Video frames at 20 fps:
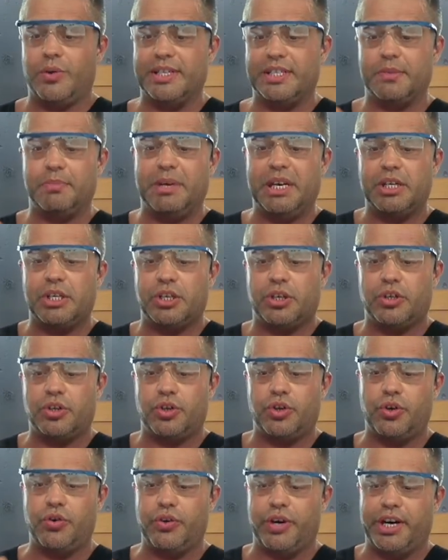as mentioned
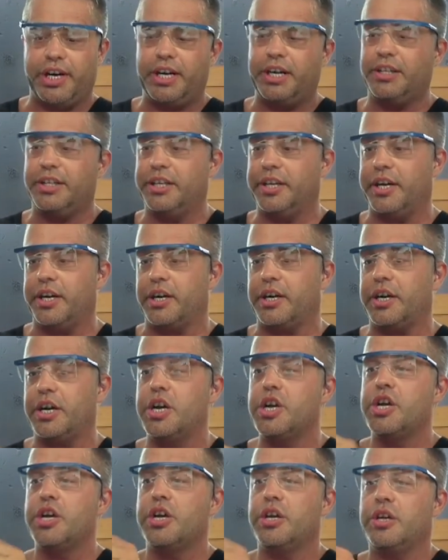to you earlier,
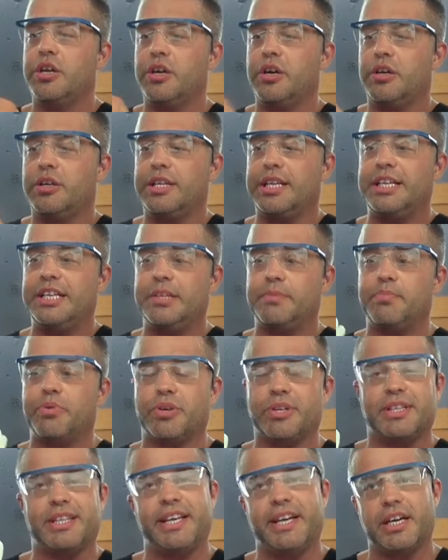you're gonna need
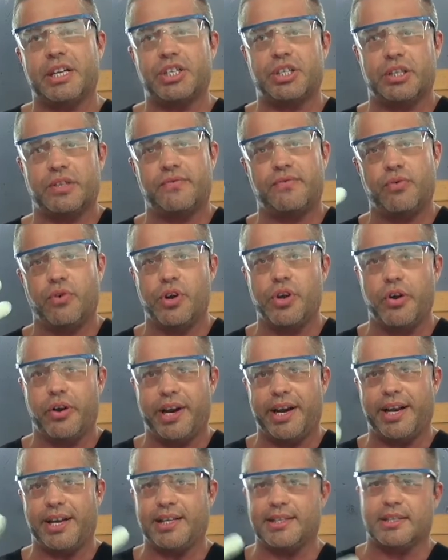protection for your
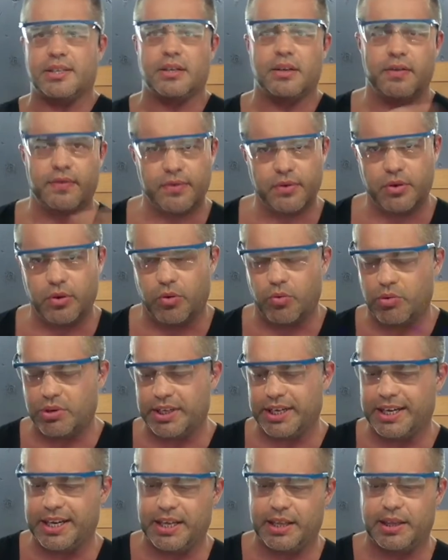hands if you don't want
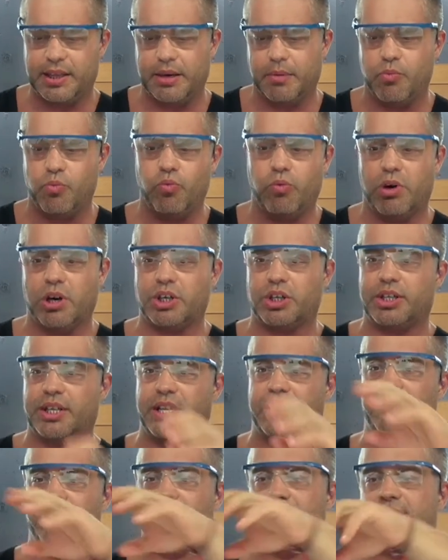to get them washed
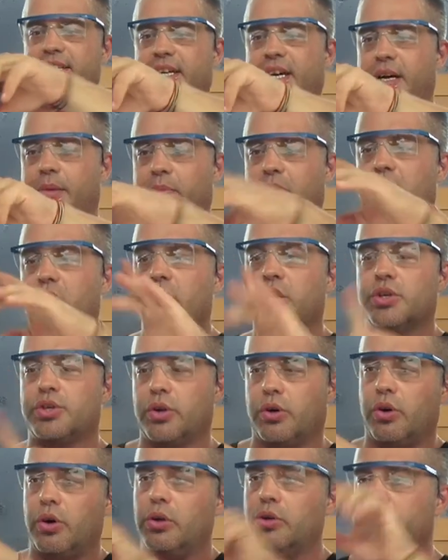every time. So
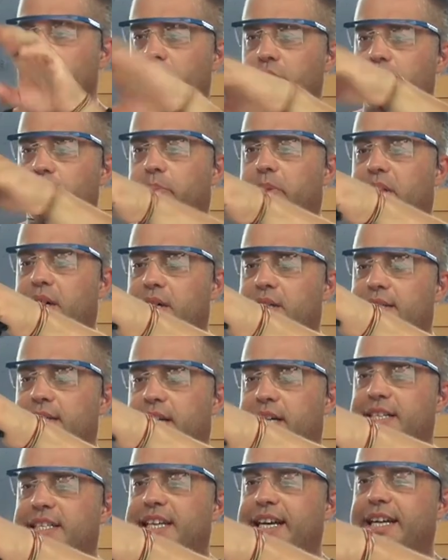all those parts
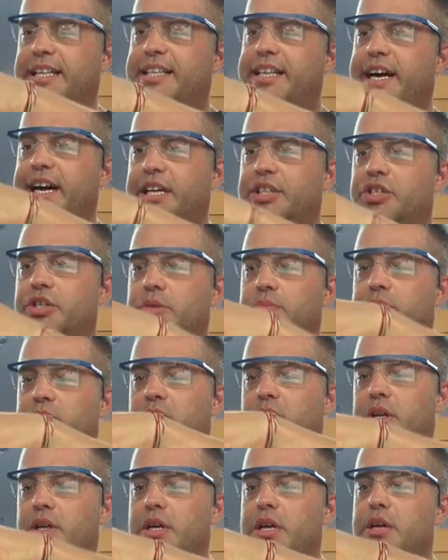are
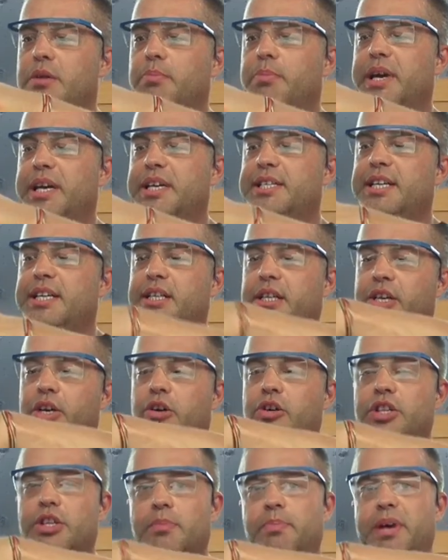detachable. Basically, you're
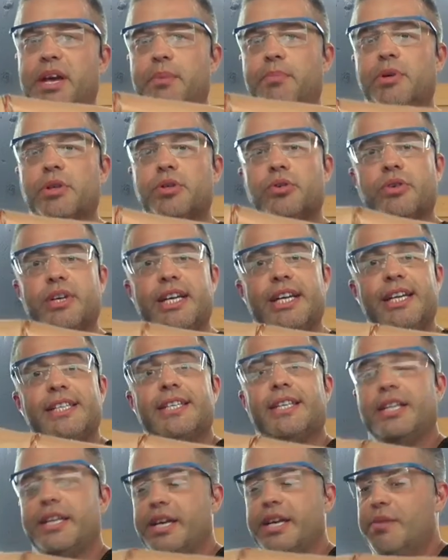gonna be able to
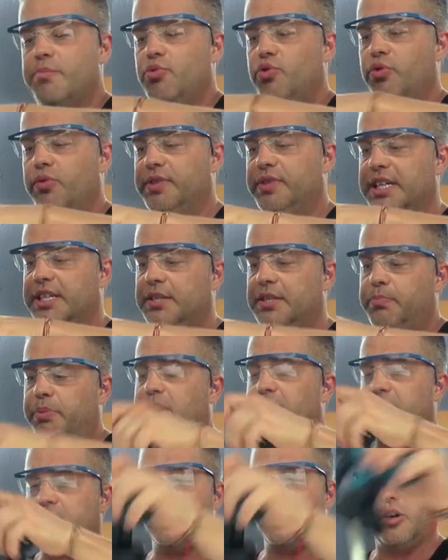easily remove this
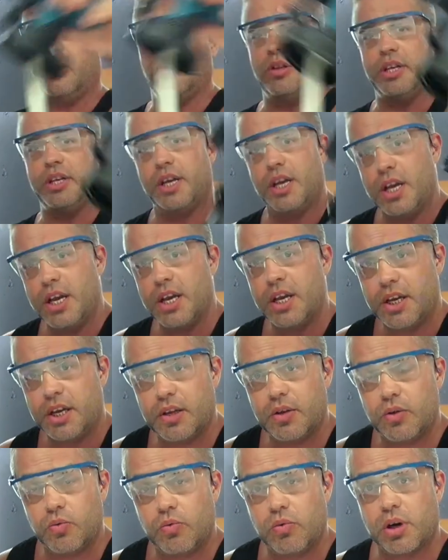part only
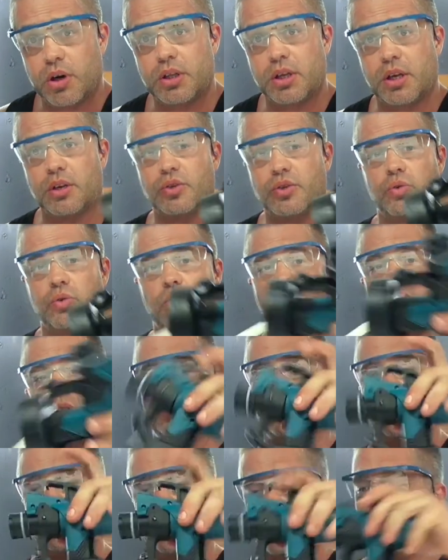in order to
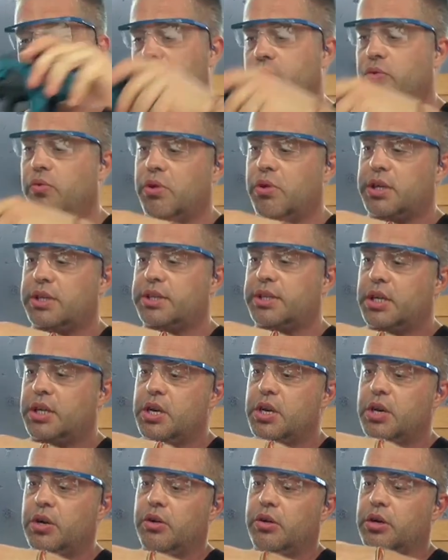wash it. And of course,
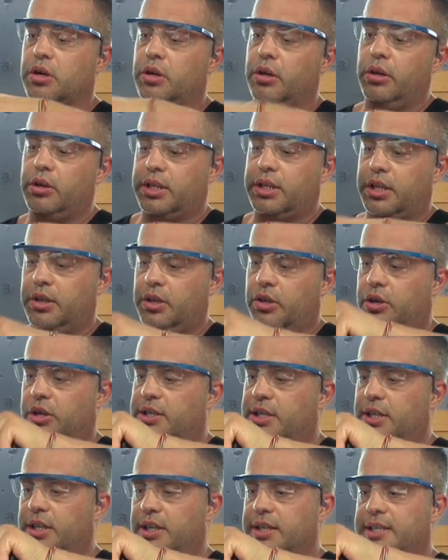all the
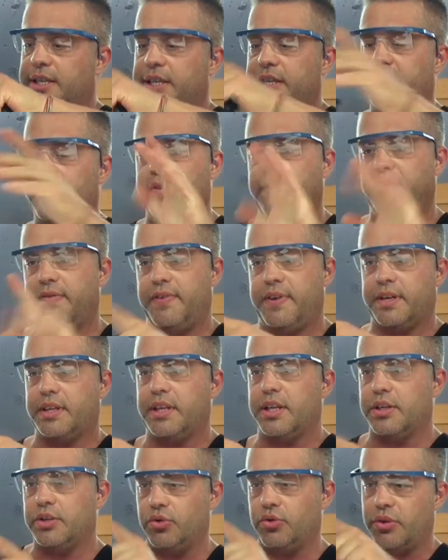nozzles and everything
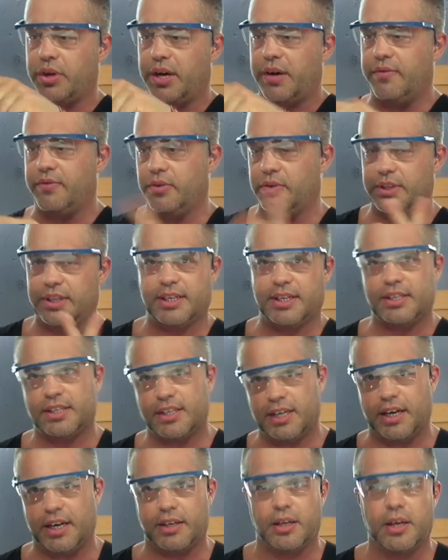that you have on this
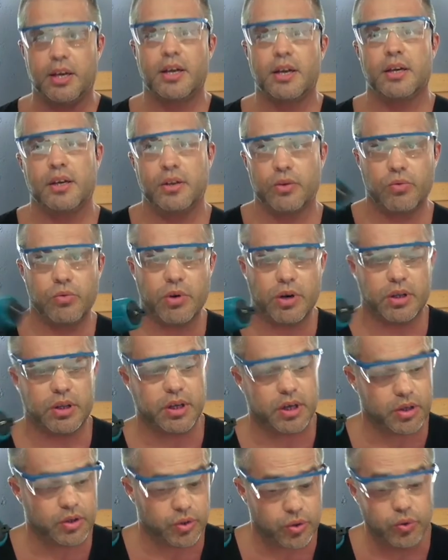side in
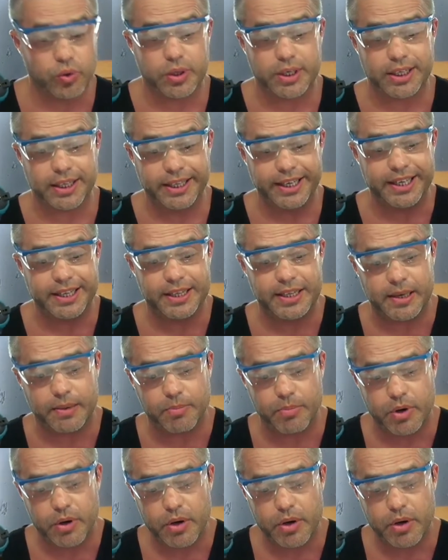order to clean them